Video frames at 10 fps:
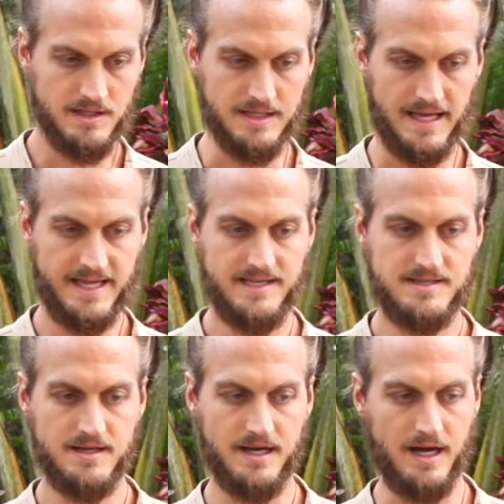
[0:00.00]
let it
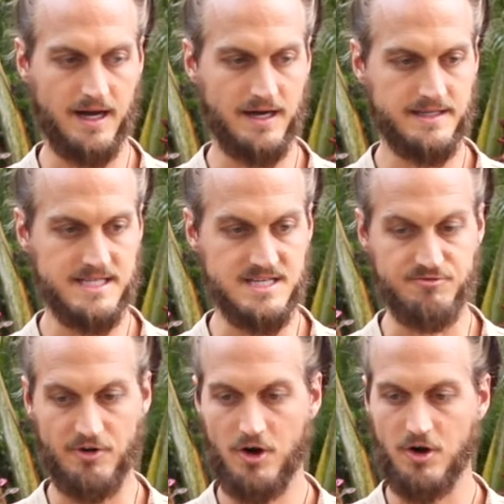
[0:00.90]

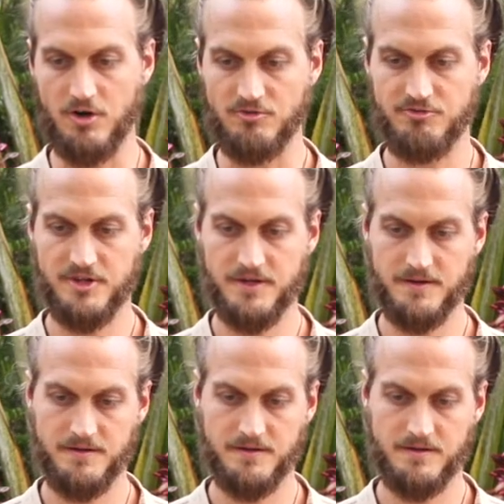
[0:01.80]
evolve.
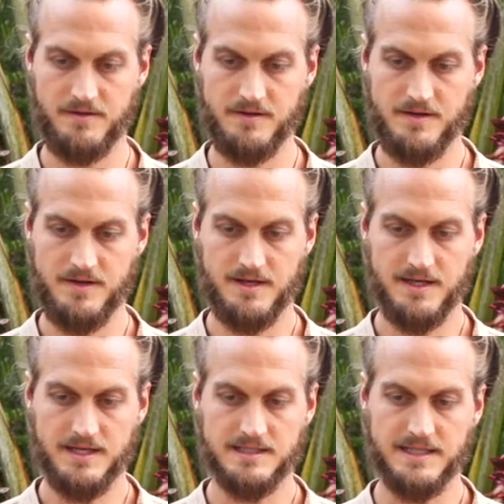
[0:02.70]

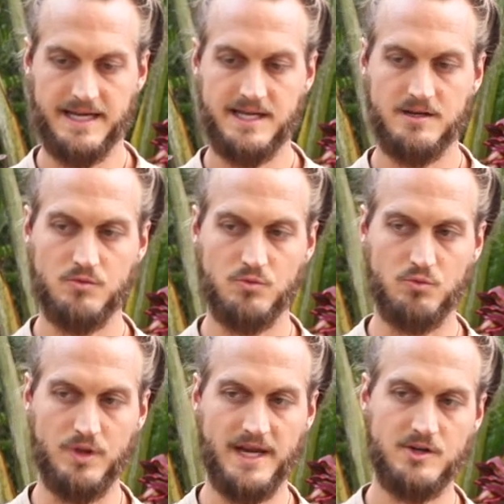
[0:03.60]
Let
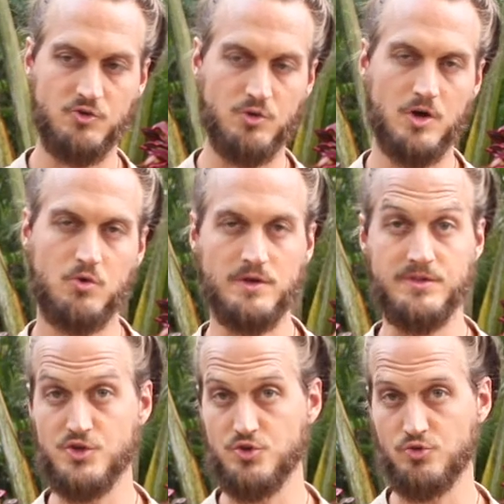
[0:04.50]
it grow
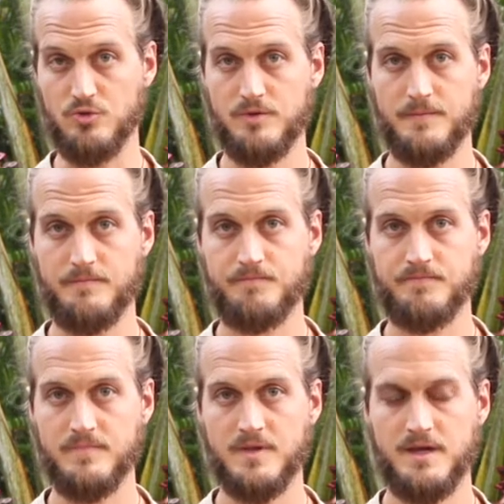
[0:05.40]
with you.
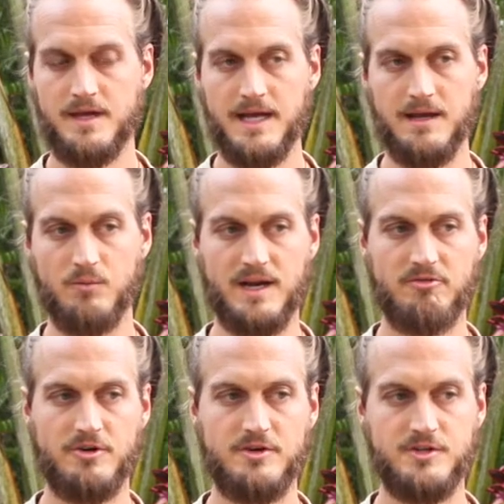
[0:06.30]
And
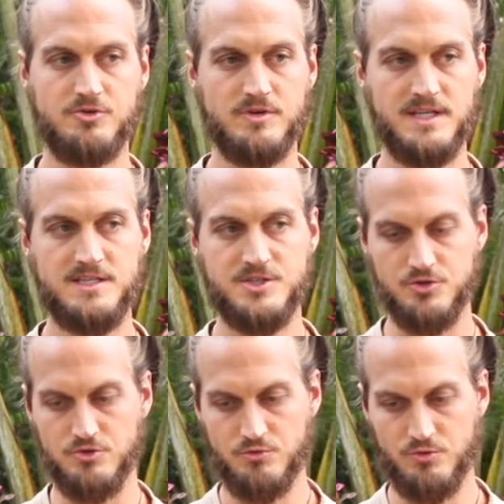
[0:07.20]
whenever you need
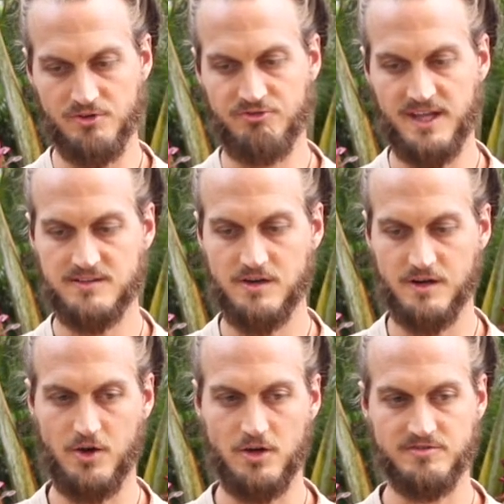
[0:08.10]
to, reflect
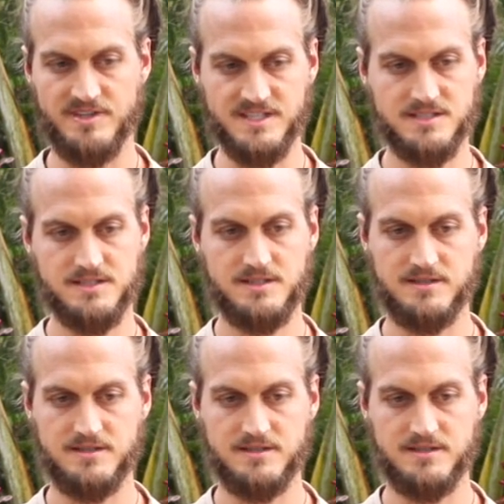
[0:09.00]
on all of this